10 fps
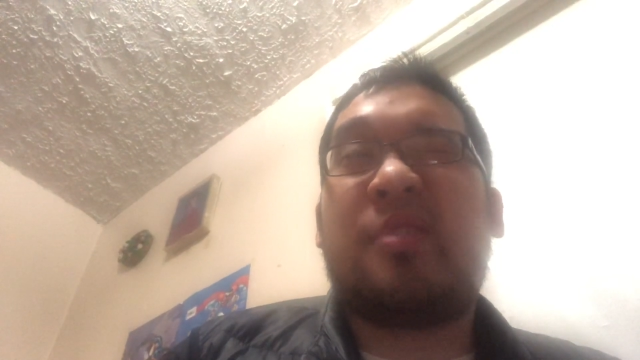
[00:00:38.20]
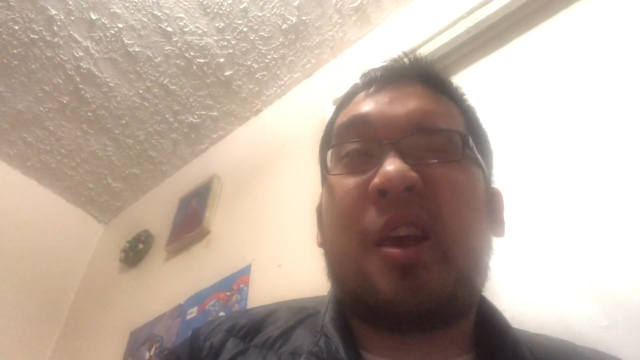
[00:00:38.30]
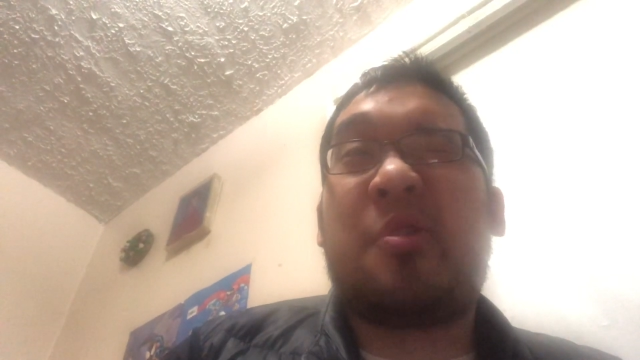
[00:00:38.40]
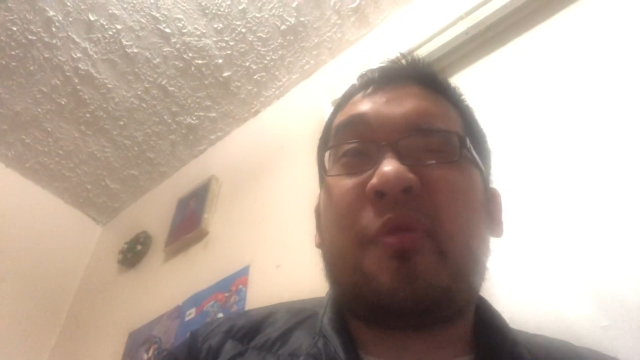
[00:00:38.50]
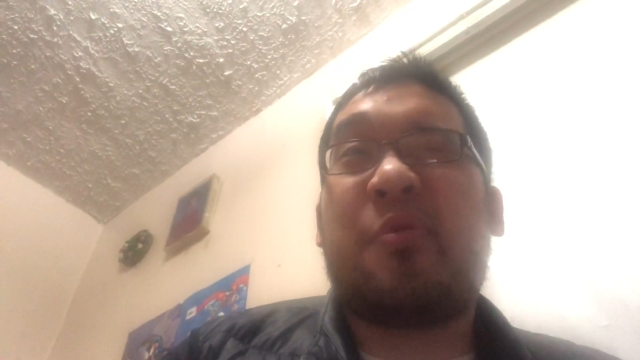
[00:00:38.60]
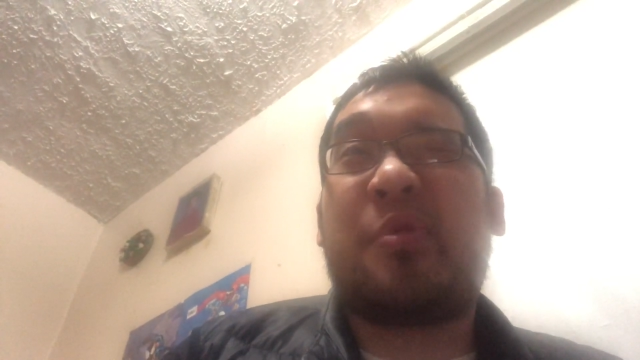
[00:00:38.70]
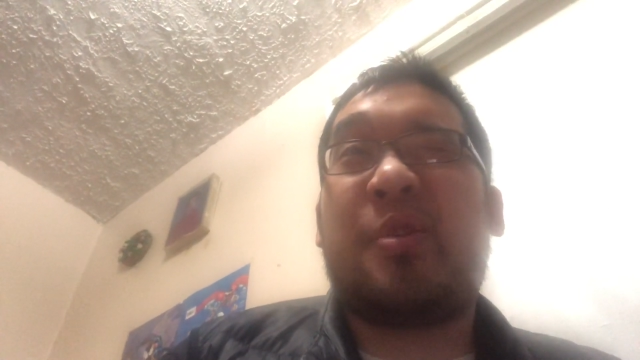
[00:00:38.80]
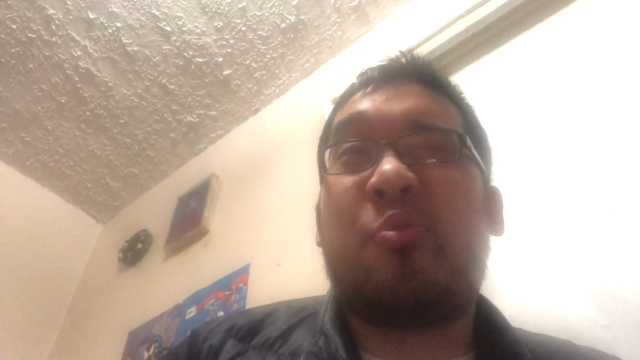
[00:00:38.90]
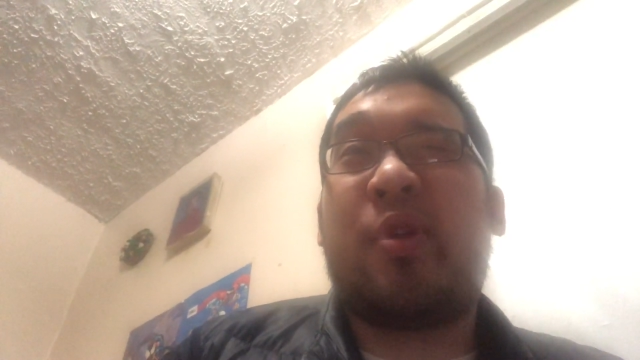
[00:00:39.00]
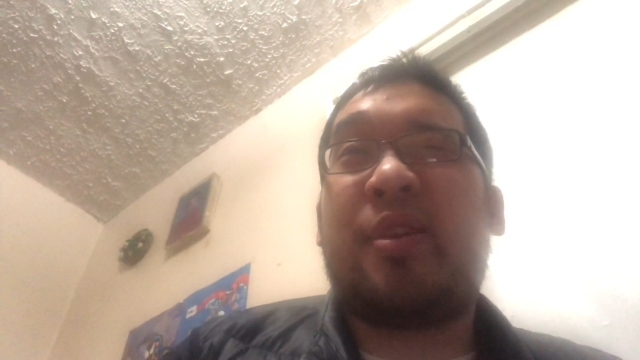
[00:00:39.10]
I don't know if it really
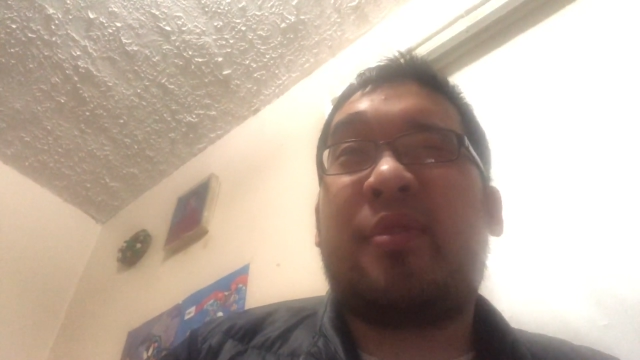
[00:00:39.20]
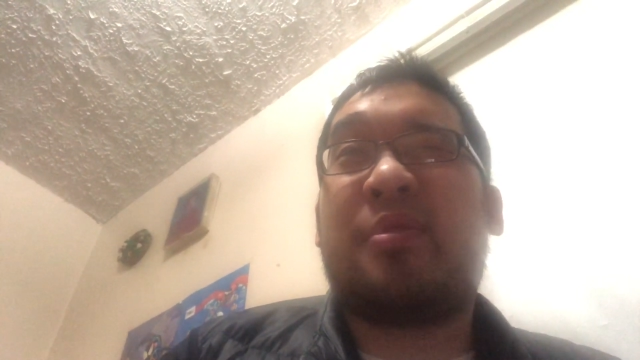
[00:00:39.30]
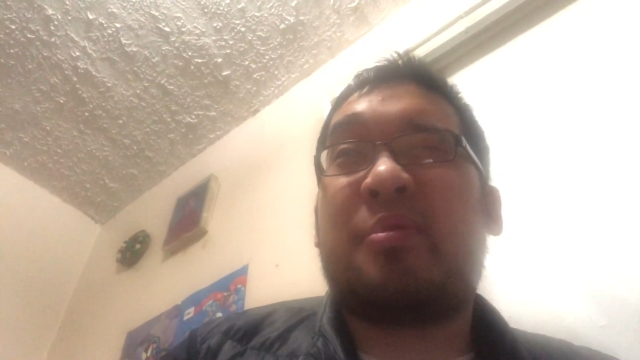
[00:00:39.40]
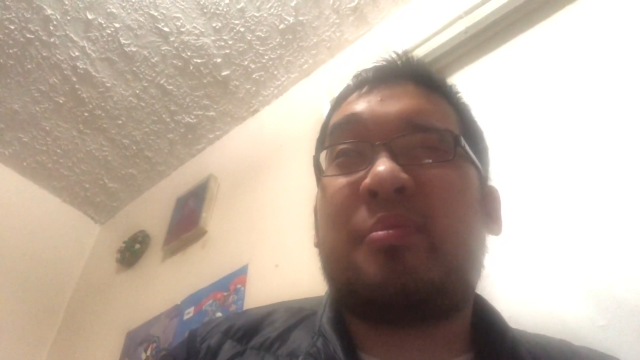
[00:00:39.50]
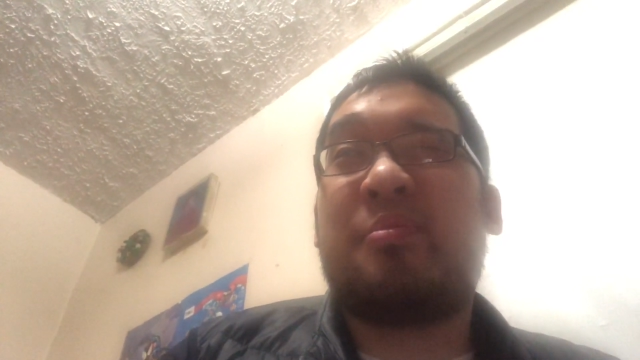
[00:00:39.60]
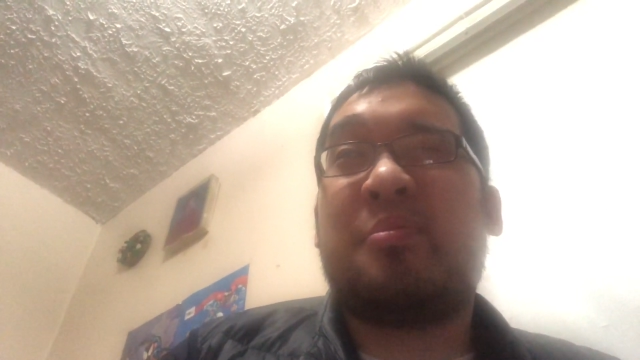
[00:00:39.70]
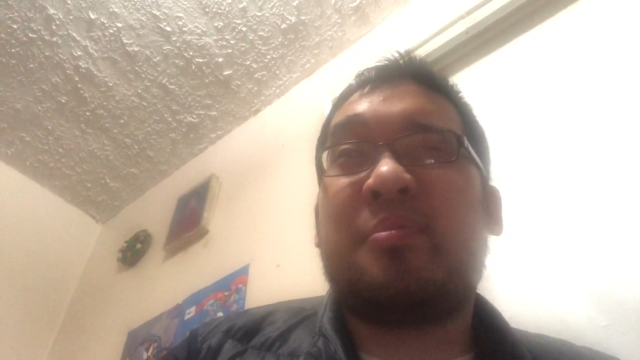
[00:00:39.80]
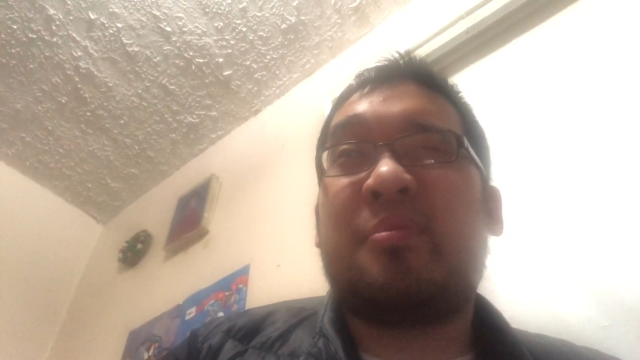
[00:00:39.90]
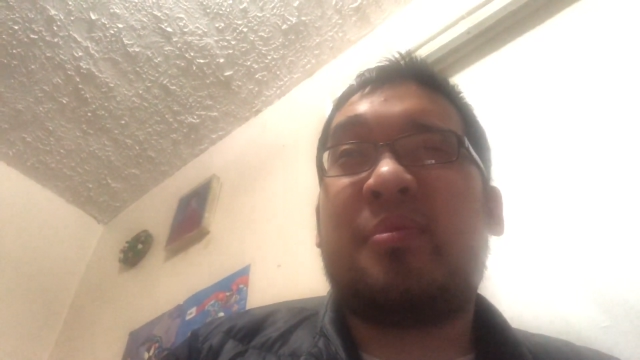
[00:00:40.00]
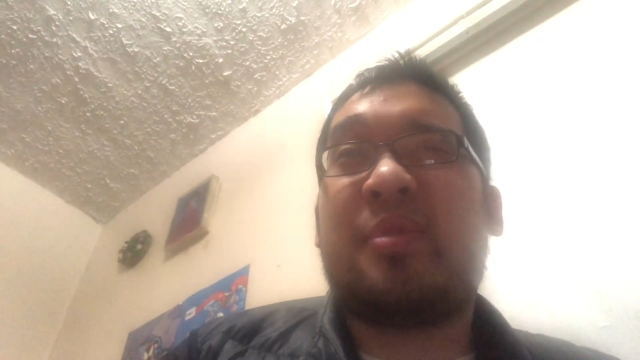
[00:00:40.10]
win
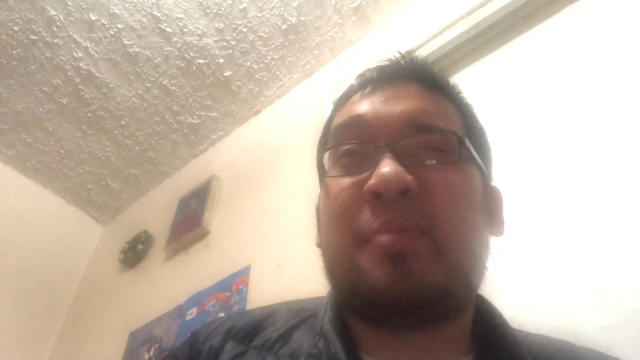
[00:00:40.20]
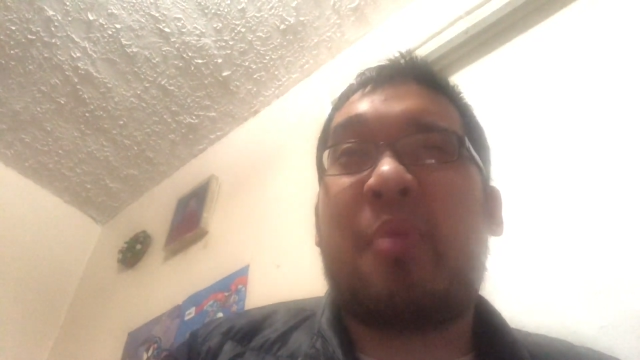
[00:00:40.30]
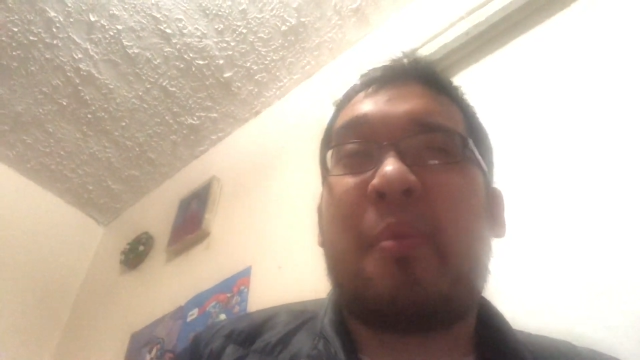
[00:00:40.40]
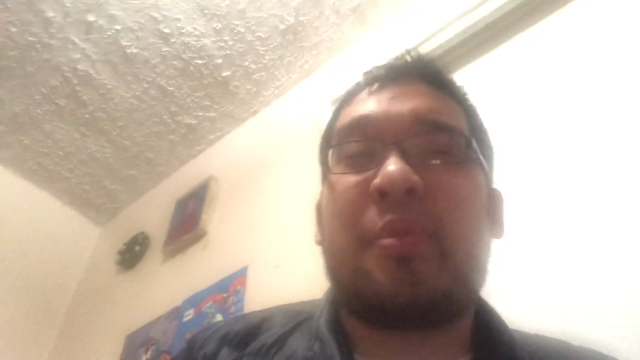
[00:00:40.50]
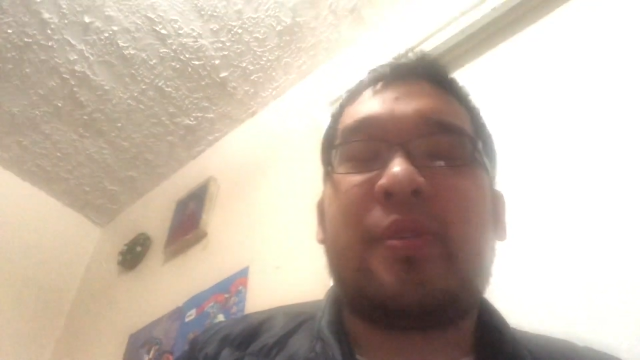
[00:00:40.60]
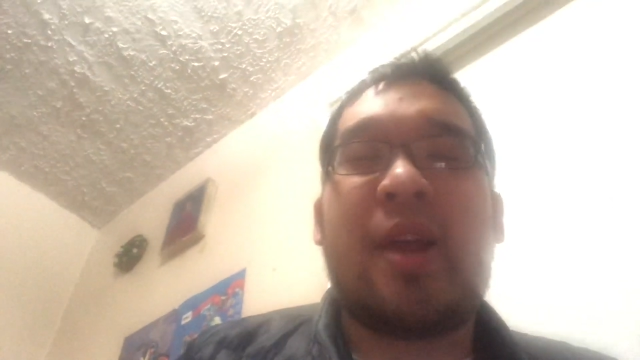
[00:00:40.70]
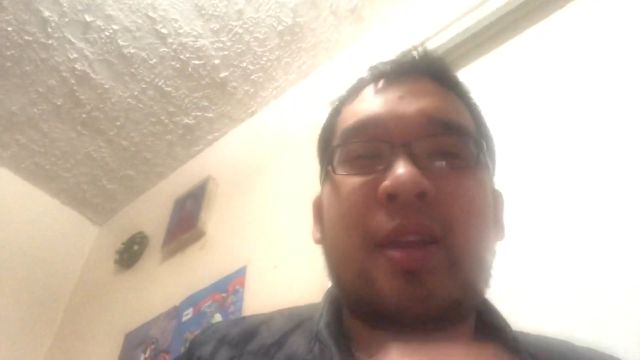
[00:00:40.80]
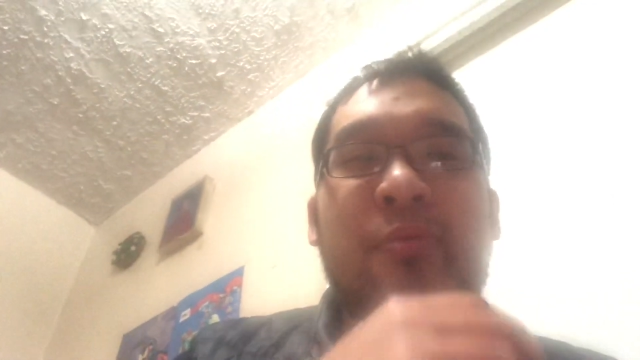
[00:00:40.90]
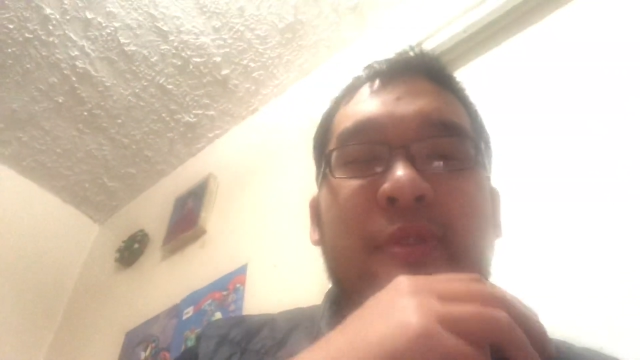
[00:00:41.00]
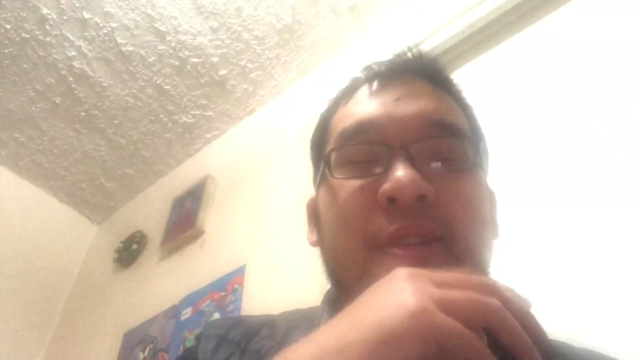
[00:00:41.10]
popularity. I
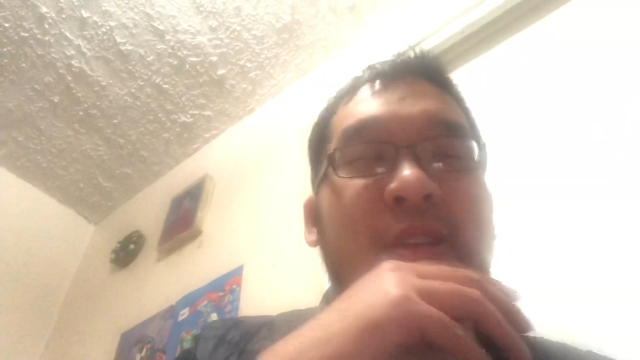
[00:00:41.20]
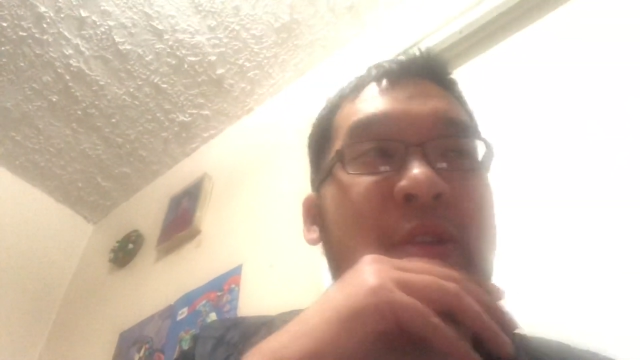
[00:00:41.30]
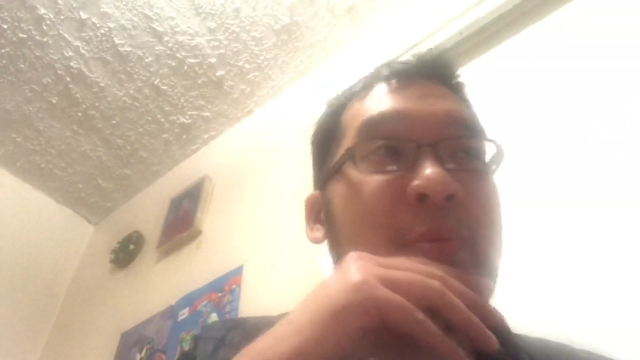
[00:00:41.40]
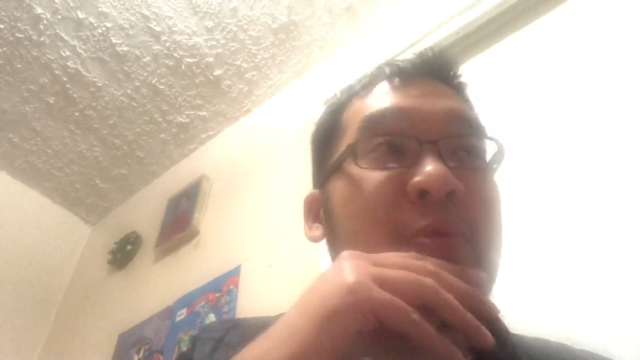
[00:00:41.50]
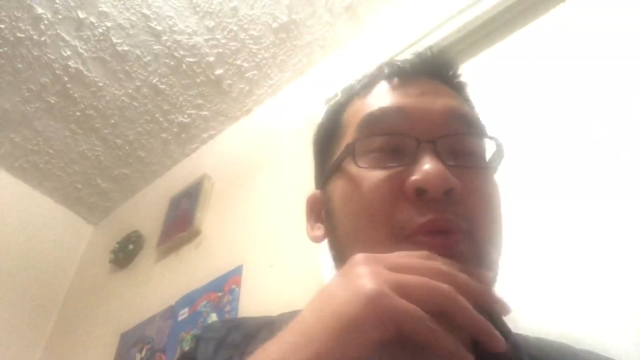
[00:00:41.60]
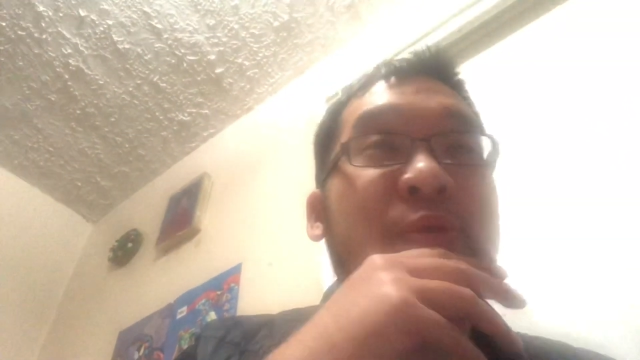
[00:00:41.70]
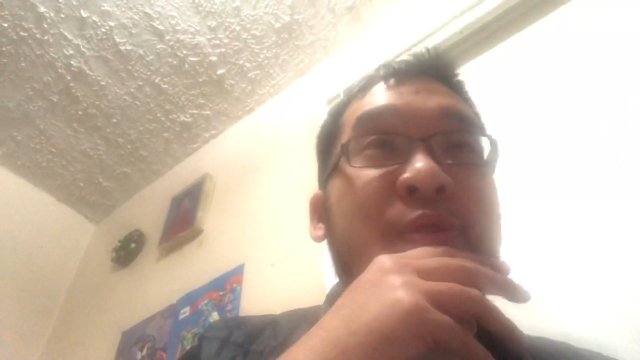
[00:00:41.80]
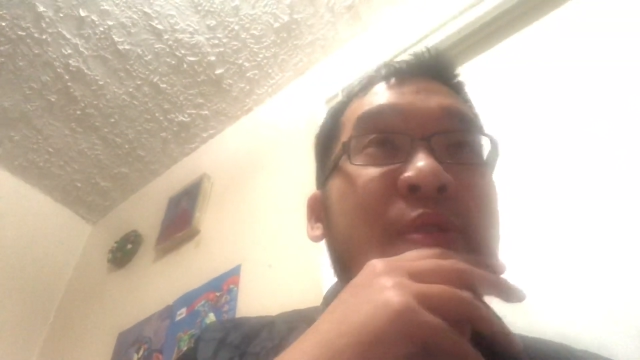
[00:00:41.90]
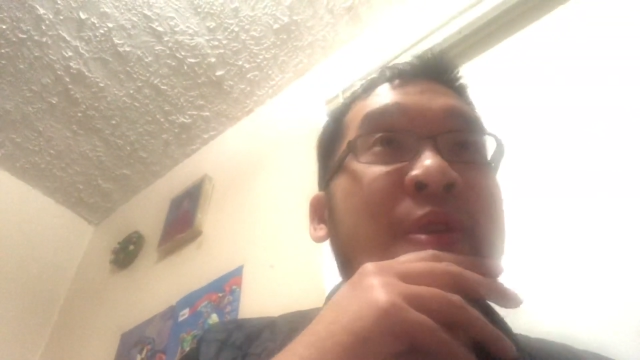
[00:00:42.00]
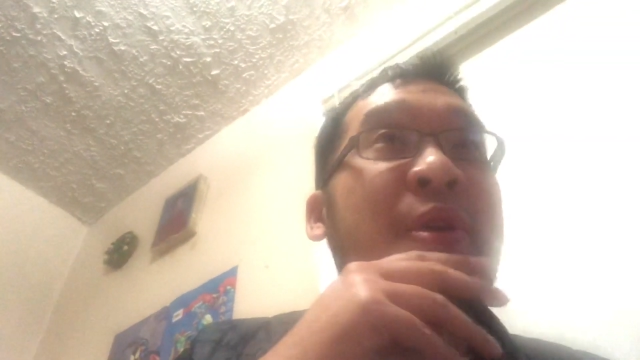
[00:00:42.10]
didn't really see the numbers.